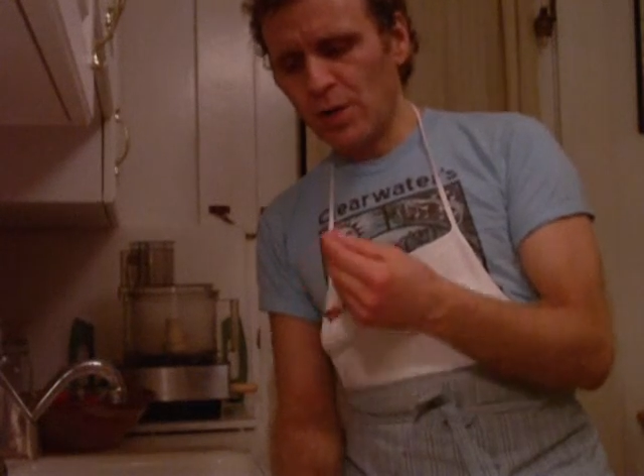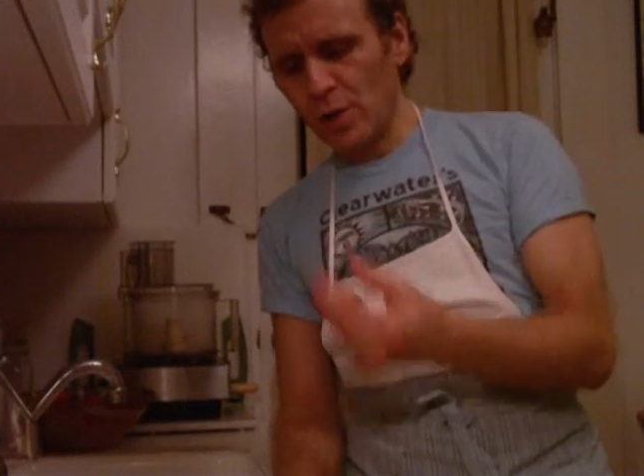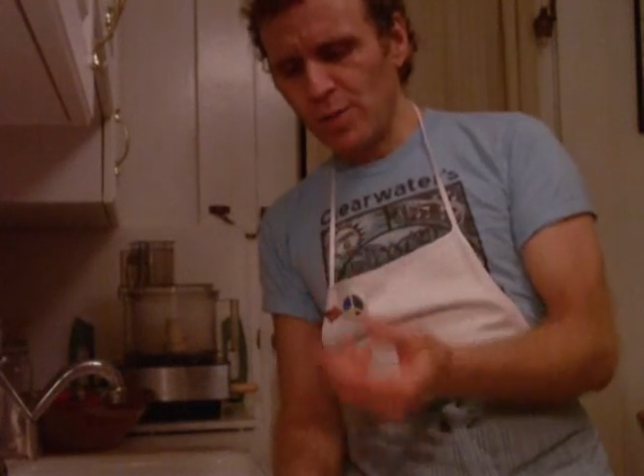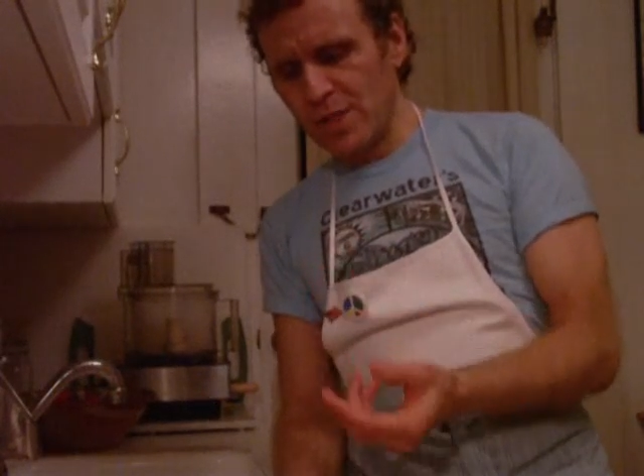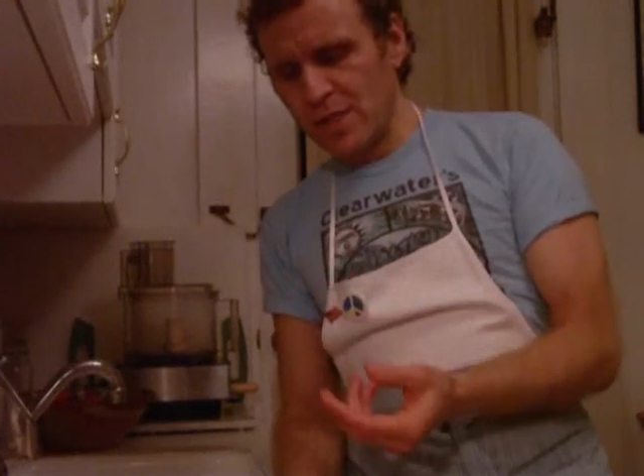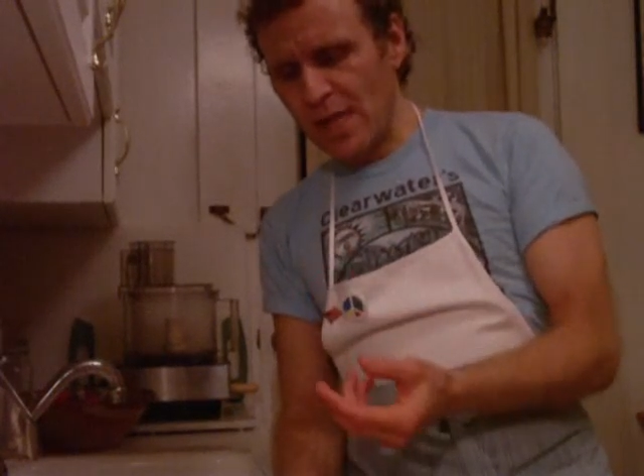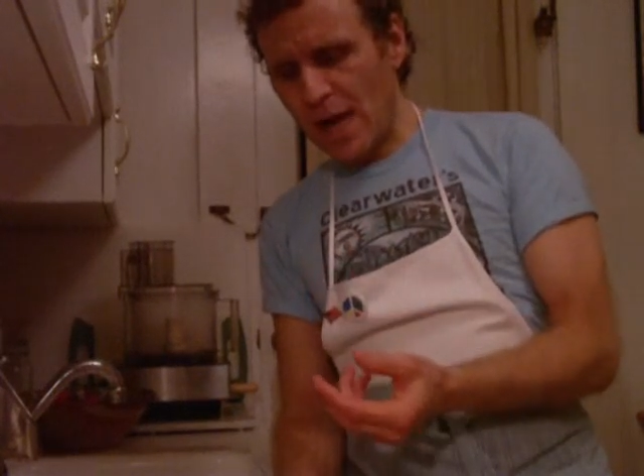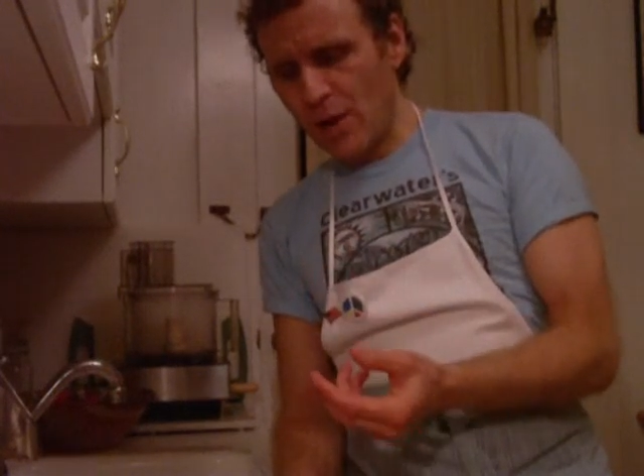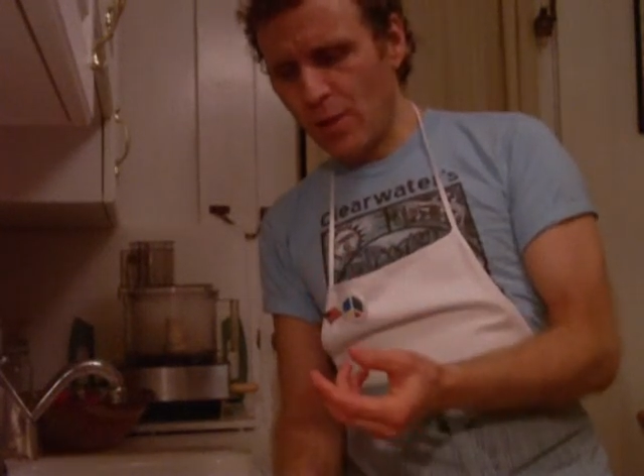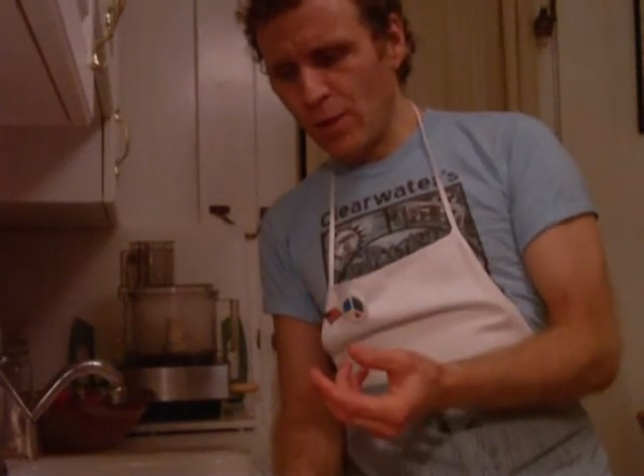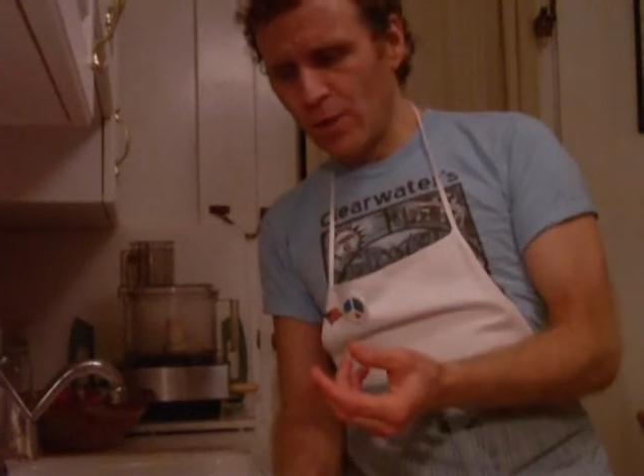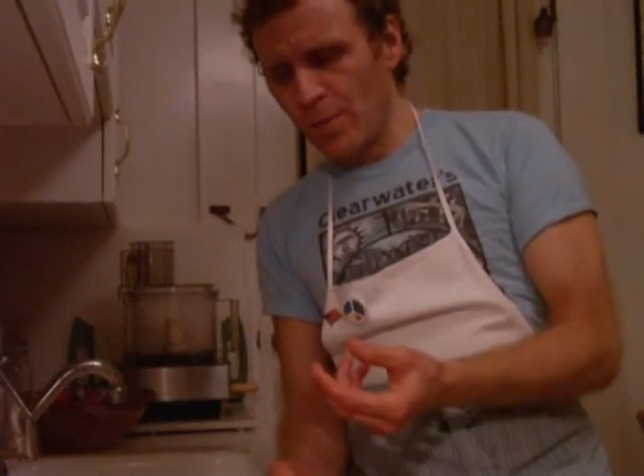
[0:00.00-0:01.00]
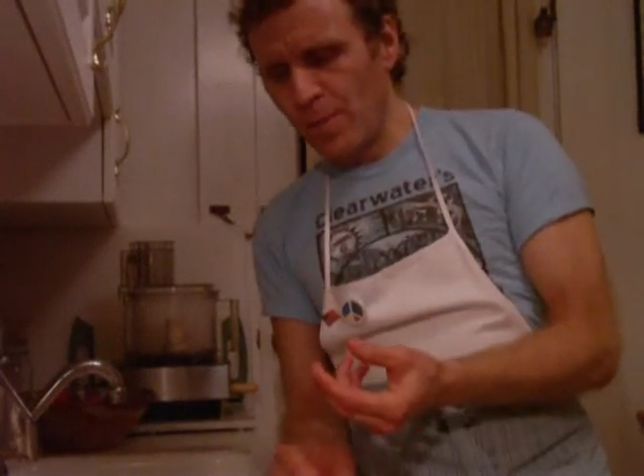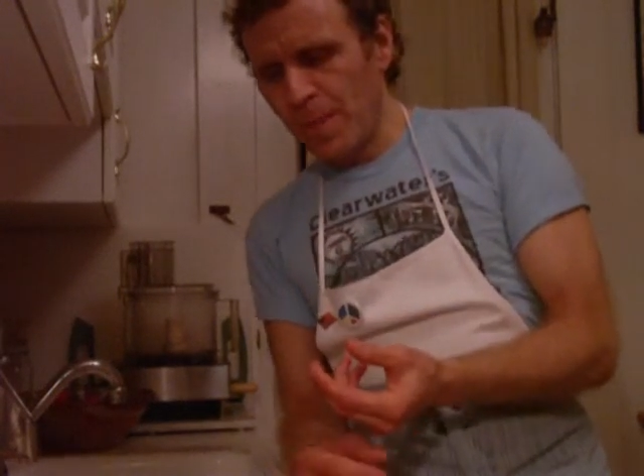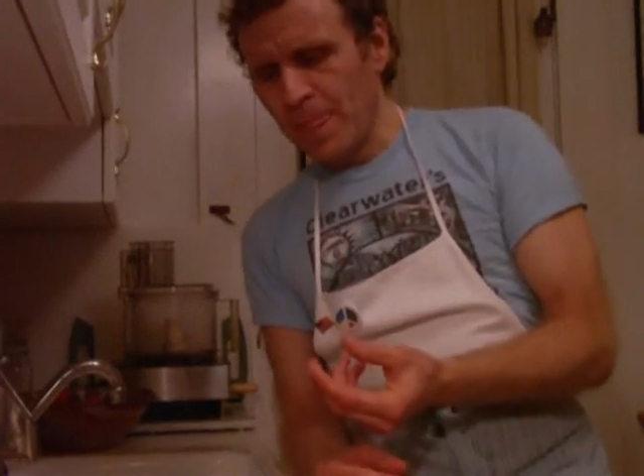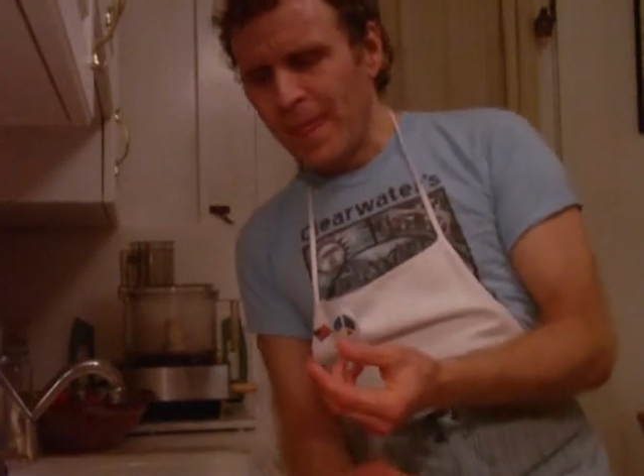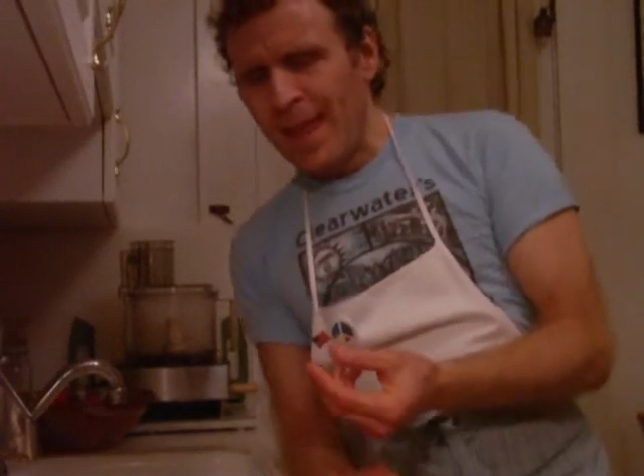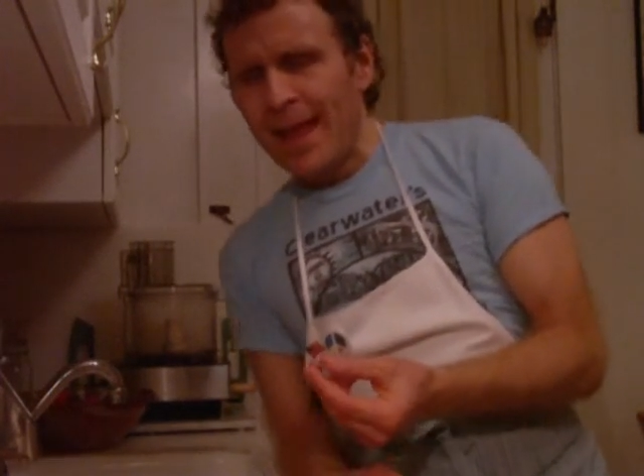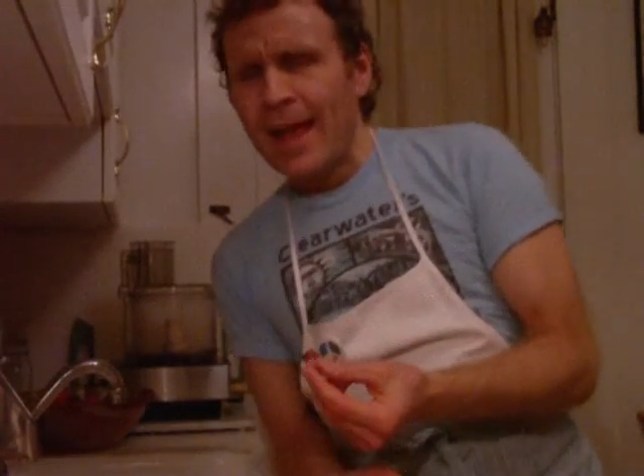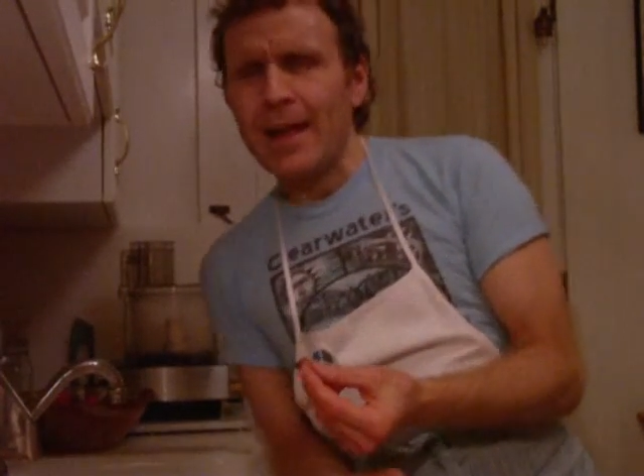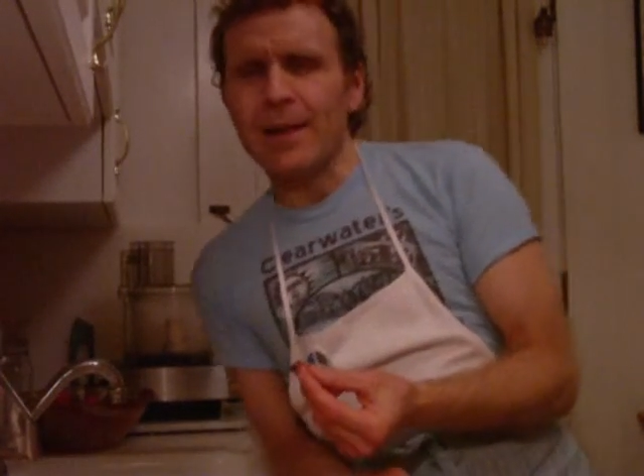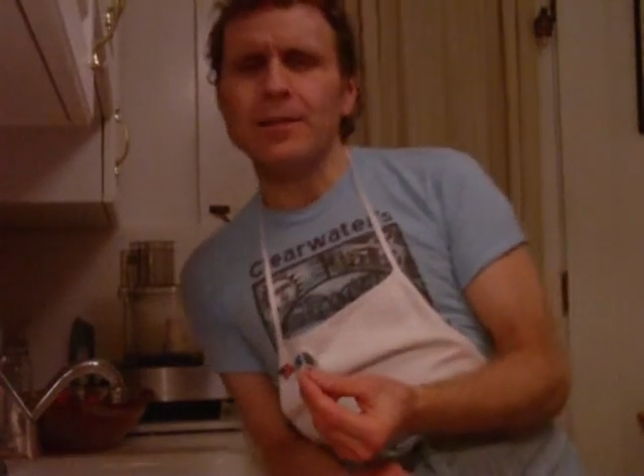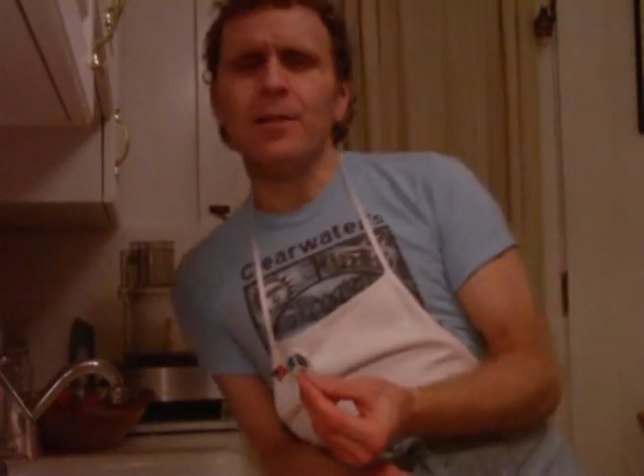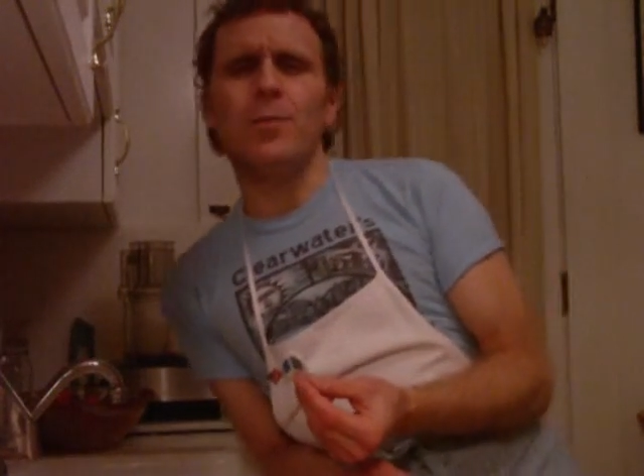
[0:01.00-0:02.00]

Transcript: a little bit sour, and